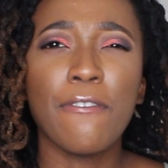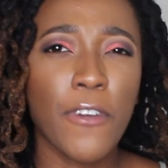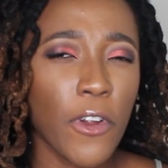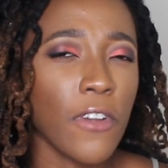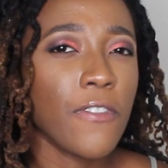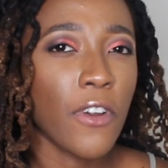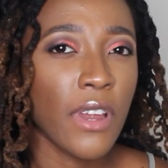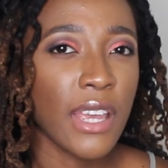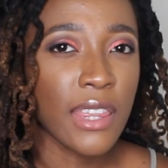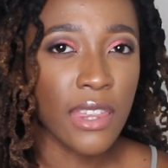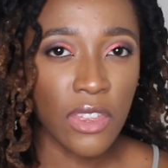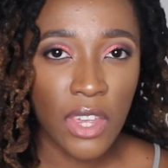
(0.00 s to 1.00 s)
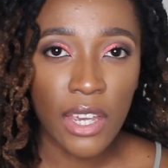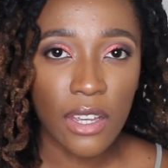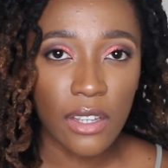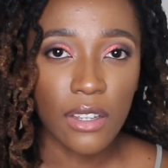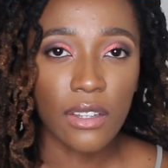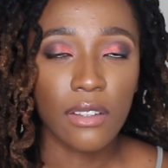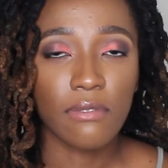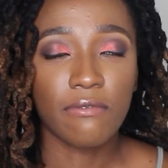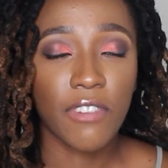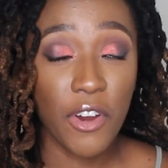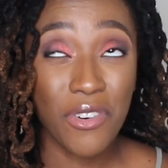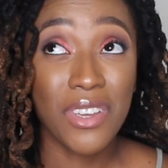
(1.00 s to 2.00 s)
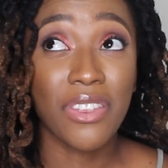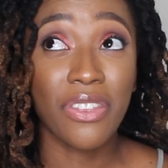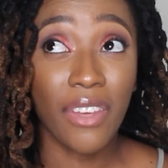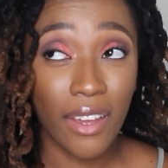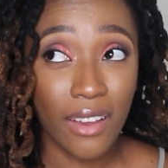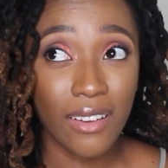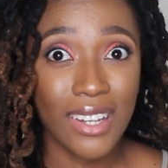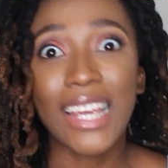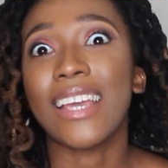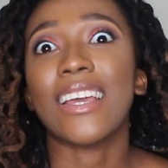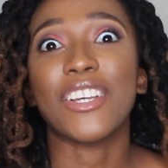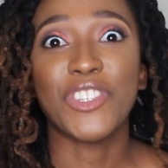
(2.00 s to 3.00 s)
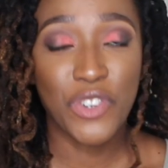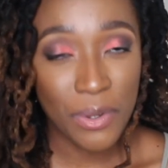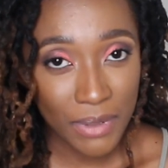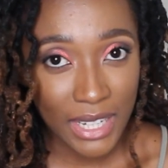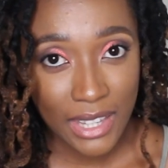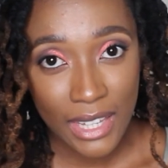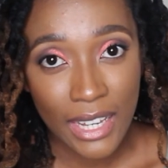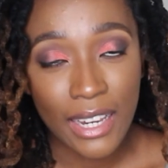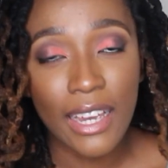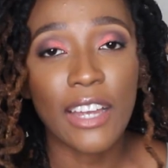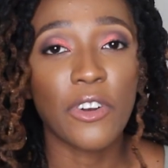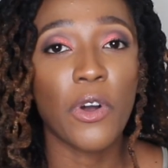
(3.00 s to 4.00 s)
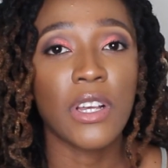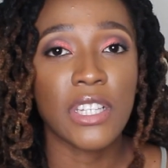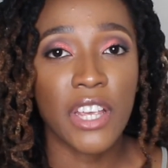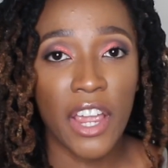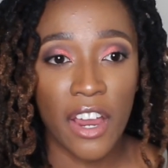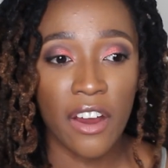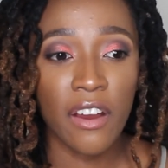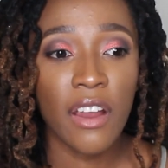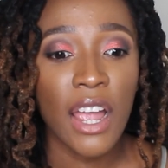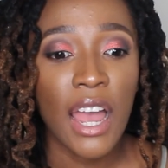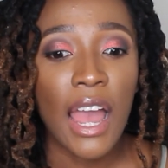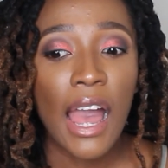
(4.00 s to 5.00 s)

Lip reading: very thick, like extremely thick and coarse hair.